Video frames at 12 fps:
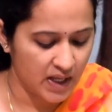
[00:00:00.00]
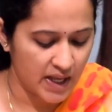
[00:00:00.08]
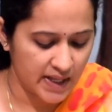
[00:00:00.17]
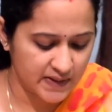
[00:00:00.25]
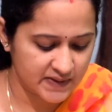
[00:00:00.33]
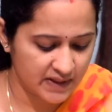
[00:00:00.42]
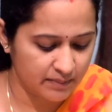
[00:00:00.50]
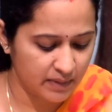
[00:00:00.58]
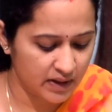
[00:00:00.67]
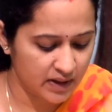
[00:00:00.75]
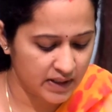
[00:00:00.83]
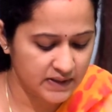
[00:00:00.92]

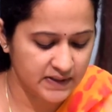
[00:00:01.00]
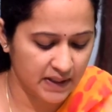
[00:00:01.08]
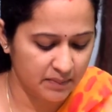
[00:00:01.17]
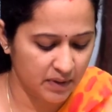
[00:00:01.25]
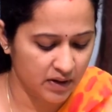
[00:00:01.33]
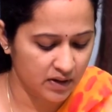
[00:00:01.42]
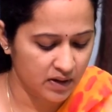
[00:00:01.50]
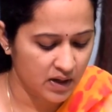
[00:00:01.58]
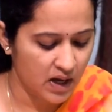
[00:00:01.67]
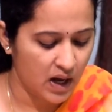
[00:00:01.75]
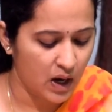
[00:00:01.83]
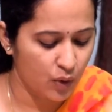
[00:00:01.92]
In summer,
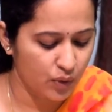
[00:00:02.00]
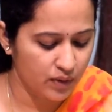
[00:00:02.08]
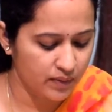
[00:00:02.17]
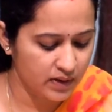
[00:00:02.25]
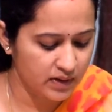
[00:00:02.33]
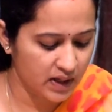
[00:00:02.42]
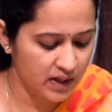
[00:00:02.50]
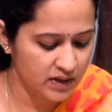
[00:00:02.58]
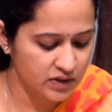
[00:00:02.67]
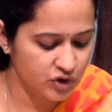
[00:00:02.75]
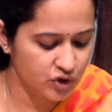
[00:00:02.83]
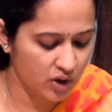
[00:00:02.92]
however, there
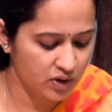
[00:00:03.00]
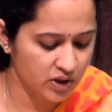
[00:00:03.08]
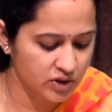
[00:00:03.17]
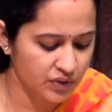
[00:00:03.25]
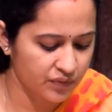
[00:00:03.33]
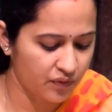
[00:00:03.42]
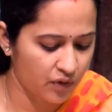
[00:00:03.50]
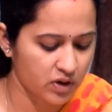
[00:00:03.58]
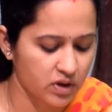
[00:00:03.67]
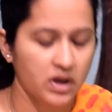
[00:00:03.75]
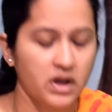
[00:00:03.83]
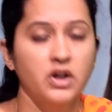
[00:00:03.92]
is shortage of
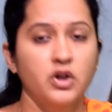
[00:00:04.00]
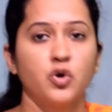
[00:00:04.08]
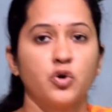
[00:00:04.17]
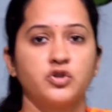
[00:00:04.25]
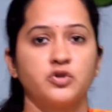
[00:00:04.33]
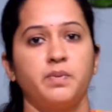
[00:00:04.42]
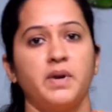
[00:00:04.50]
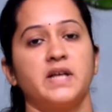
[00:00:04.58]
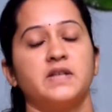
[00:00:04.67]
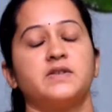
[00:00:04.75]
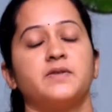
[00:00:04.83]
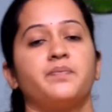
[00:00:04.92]
water in those places.